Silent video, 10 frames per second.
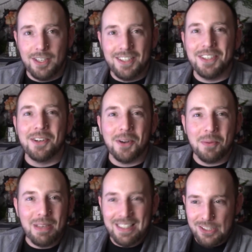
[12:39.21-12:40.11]
You know what I
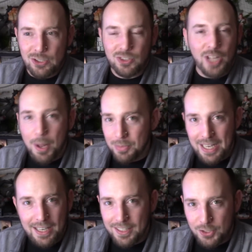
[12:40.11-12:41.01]
mean? It just stopped
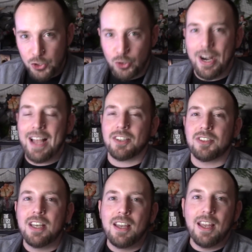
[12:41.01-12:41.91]
dead in its tracks.
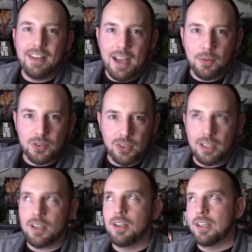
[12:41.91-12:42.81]
And now it's
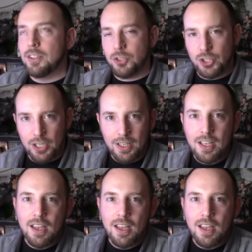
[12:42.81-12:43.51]
like, oh shit.